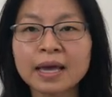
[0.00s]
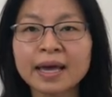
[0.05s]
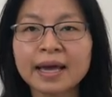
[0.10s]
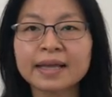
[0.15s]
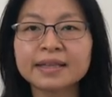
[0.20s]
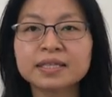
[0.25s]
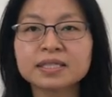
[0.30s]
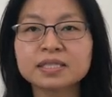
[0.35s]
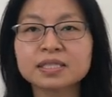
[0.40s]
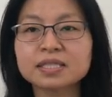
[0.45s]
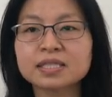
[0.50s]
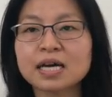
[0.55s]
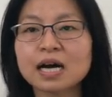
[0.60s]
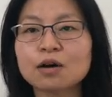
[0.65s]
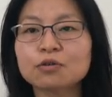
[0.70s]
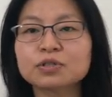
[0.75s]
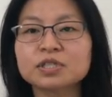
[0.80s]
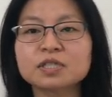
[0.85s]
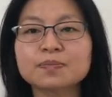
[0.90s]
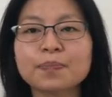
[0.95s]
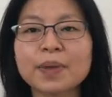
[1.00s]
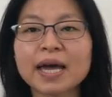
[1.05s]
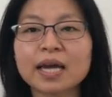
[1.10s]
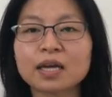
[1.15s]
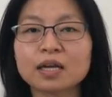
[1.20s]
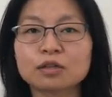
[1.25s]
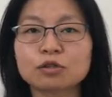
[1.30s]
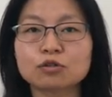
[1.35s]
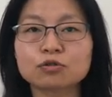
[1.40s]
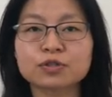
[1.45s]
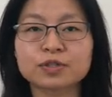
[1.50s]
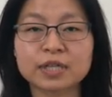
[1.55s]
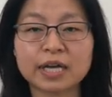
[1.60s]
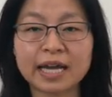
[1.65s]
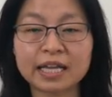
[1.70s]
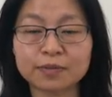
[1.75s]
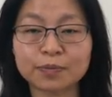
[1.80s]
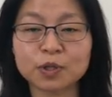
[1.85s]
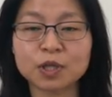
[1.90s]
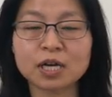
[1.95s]
And this is how this packet looks,
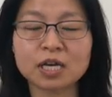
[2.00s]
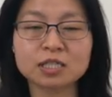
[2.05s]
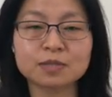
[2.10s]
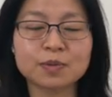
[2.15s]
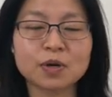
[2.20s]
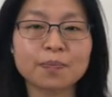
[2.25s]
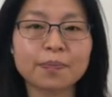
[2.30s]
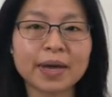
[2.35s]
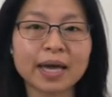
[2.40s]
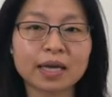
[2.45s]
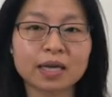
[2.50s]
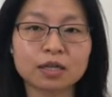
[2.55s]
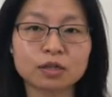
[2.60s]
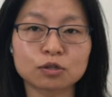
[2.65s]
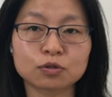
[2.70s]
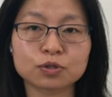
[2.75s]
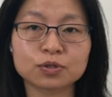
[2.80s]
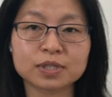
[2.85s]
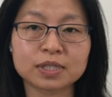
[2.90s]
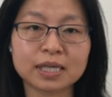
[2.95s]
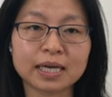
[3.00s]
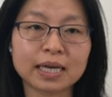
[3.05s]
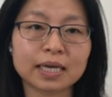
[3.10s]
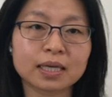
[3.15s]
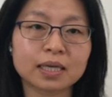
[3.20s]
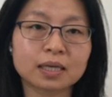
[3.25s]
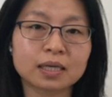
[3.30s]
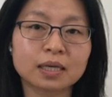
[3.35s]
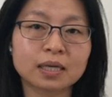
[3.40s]
advertisement packet looks like.